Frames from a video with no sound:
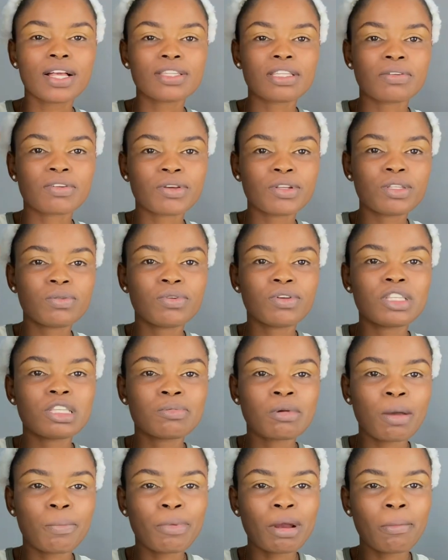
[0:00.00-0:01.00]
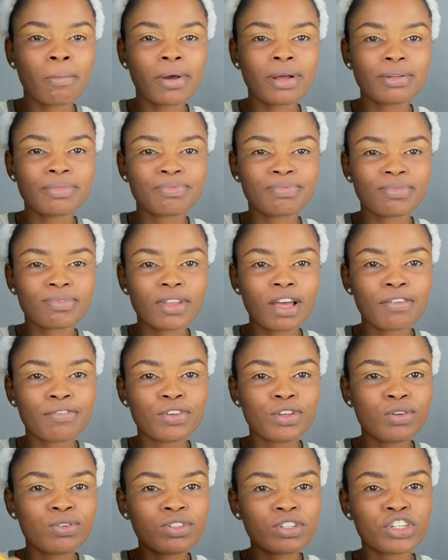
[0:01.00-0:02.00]
So I'm going to be using my primer. I've
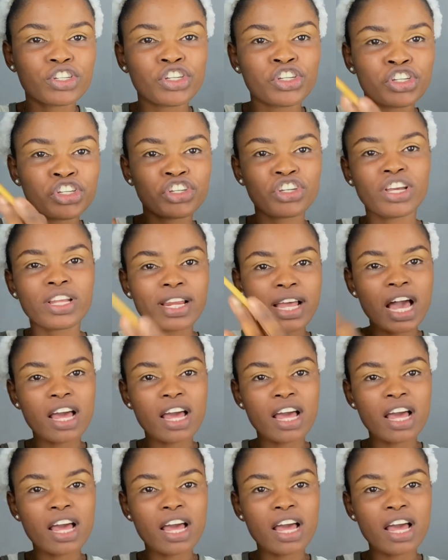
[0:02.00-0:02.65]
used the shade